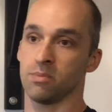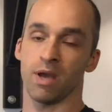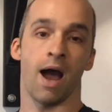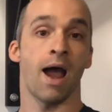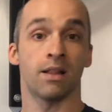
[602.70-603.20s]
to be
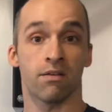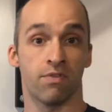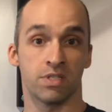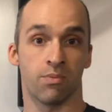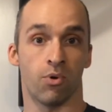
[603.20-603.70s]
highly
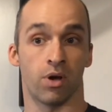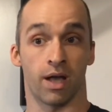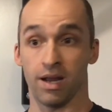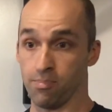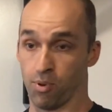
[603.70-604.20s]
visible
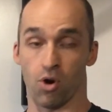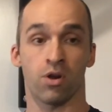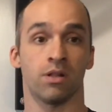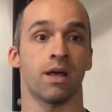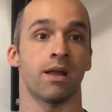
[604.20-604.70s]
and kind of
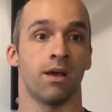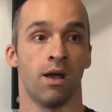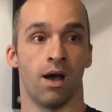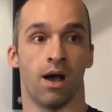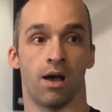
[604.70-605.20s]
percolate
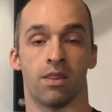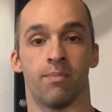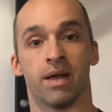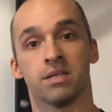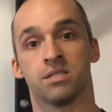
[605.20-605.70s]
the
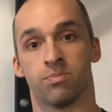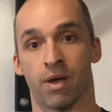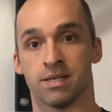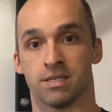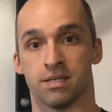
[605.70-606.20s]
many
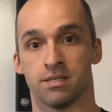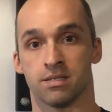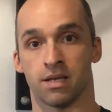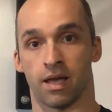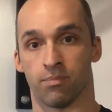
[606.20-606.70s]

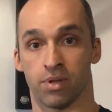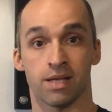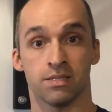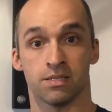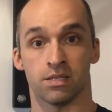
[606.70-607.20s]
spaces and
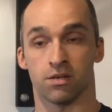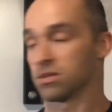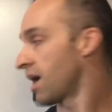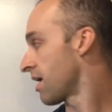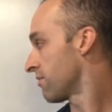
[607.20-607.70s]
places in
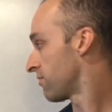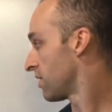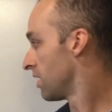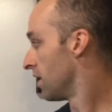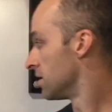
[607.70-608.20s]
your life.
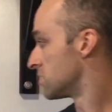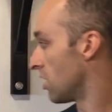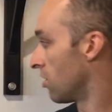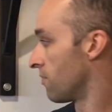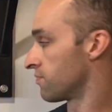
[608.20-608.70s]

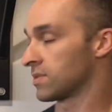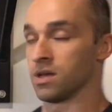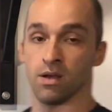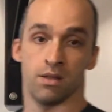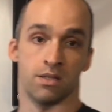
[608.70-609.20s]
So
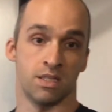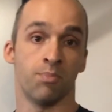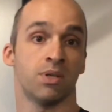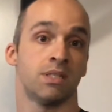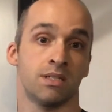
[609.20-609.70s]
the
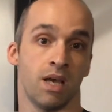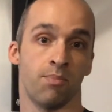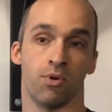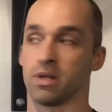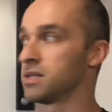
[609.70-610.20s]
simplest
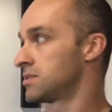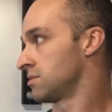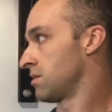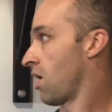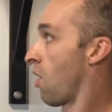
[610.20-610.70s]
example
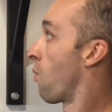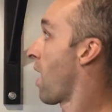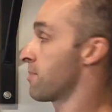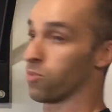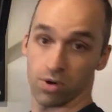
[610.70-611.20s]
is a
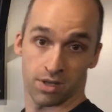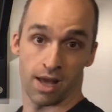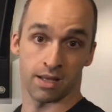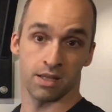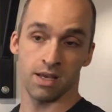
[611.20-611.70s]
whiteboard
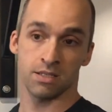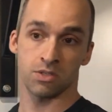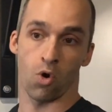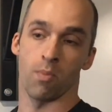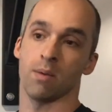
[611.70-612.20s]
like
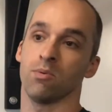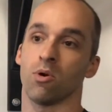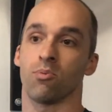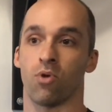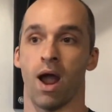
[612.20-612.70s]
this, or maybe
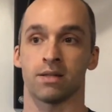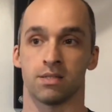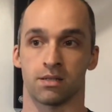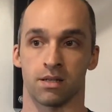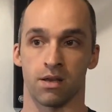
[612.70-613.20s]
more
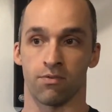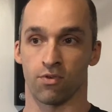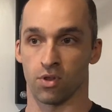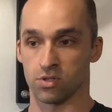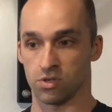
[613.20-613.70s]
practically
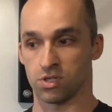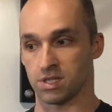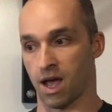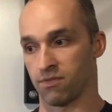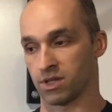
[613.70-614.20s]
for those of you
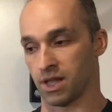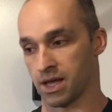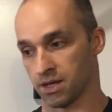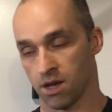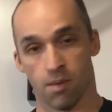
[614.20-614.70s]
just having
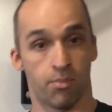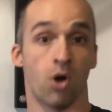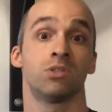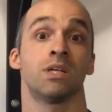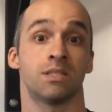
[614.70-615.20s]
like
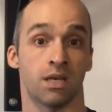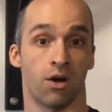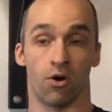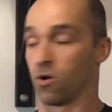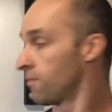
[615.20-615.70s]
Post-its at
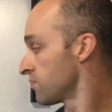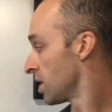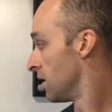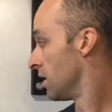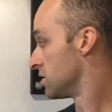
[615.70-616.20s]
home,
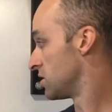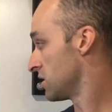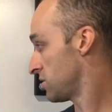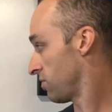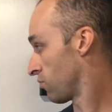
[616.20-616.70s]
to
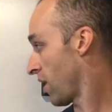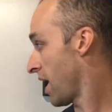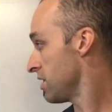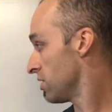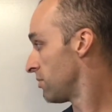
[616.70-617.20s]
just
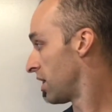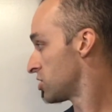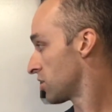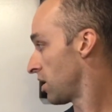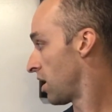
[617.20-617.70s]
write your
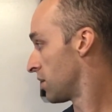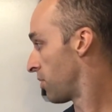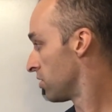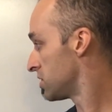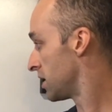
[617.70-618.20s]
mantra on a
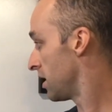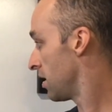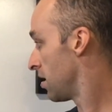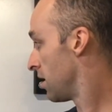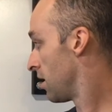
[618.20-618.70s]

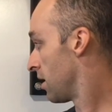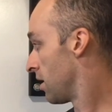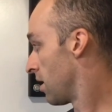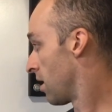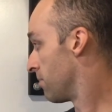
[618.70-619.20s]
Post-it,
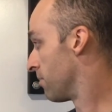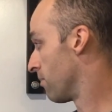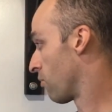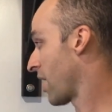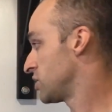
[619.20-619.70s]

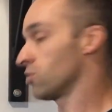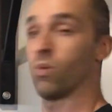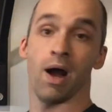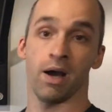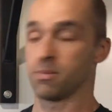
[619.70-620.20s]
write your
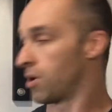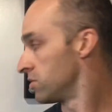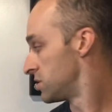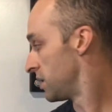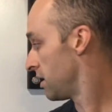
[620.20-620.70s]
why on a
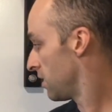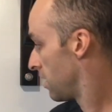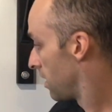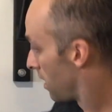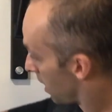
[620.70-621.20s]
Post-it,
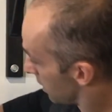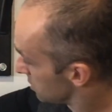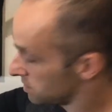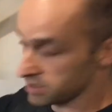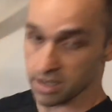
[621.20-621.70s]
and
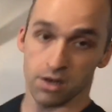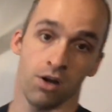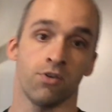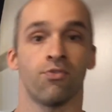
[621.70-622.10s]
just stick it on your